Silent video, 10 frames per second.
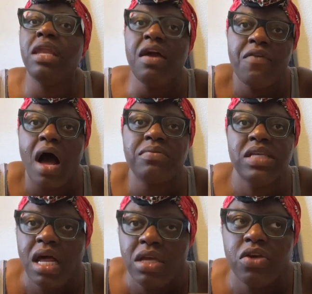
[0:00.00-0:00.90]
liver, I'm
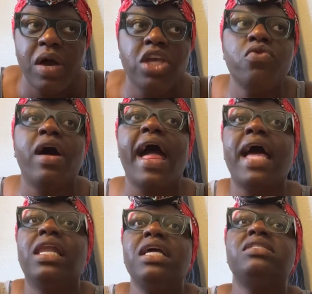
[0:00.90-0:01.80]
telling you, and you will
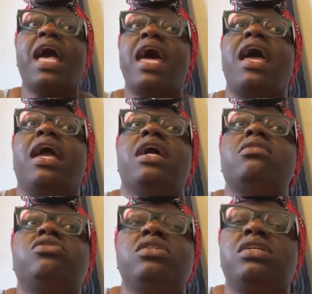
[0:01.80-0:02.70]
at least have that
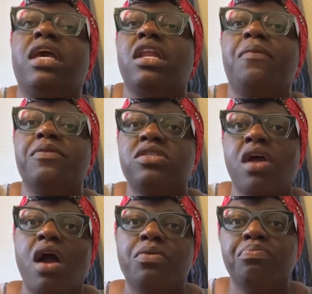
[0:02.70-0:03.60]
energy to get up and
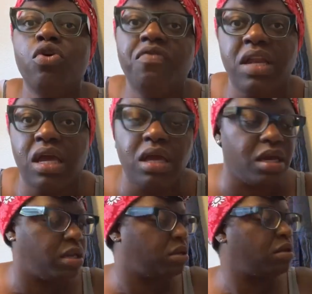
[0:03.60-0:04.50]
start moving again.